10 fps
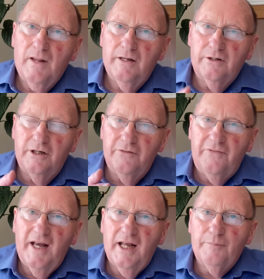to
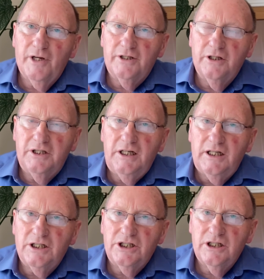develop and to
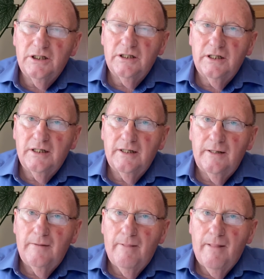teach,
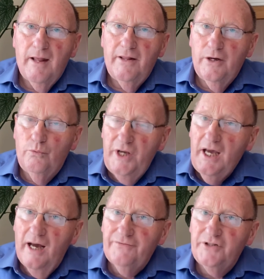that we
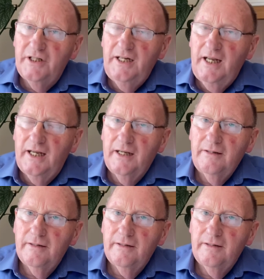have today,